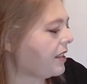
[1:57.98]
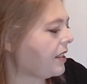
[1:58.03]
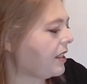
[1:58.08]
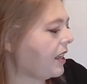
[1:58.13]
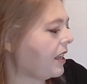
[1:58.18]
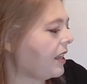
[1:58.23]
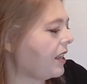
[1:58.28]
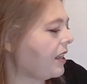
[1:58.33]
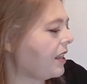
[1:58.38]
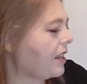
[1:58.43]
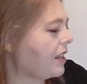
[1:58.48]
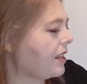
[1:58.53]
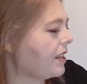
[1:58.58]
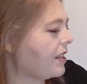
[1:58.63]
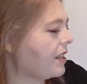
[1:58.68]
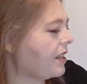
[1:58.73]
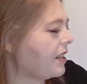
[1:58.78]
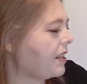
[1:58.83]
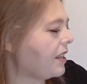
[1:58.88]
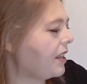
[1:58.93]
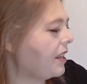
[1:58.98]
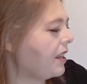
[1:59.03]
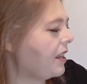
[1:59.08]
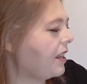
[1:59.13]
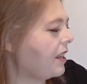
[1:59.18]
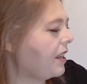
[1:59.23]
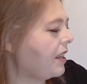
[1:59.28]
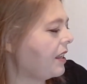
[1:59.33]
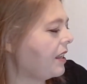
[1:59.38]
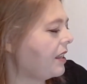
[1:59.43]

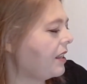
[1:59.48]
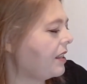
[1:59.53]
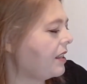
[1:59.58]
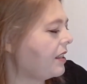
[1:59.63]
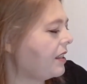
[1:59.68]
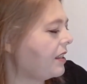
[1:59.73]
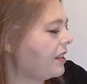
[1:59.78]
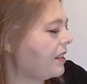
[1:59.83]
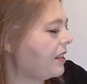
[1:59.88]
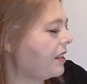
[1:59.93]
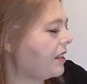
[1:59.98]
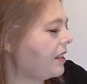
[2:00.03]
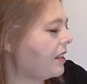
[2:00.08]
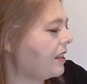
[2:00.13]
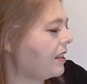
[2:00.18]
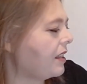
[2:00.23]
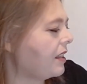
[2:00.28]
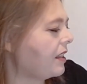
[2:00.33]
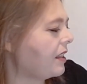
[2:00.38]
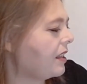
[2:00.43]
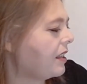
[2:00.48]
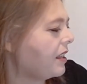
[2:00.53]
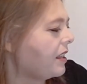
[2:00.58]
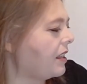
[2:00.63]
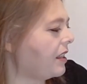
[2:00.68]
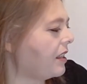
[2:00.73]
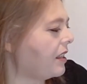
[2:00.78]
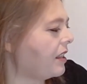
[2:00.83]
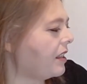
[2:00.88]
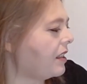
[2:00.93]

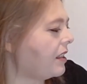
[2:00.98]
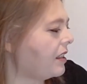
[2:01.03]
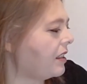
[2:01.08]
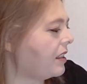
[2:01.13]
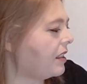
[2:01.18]
Nobody speaks.